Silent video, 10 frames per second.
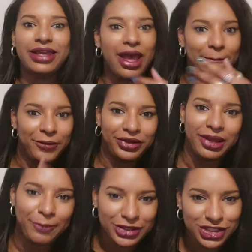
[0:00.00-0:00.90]
get a
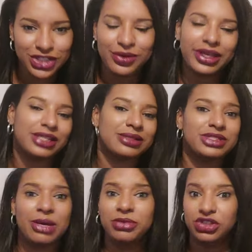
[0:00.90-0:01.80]
bookkeeper to do it, get someone
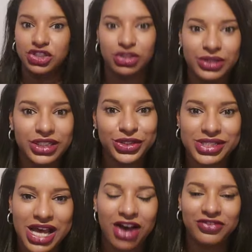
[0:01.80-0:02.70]
to help you, do it
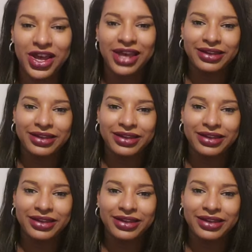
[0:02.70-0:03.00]
yourself,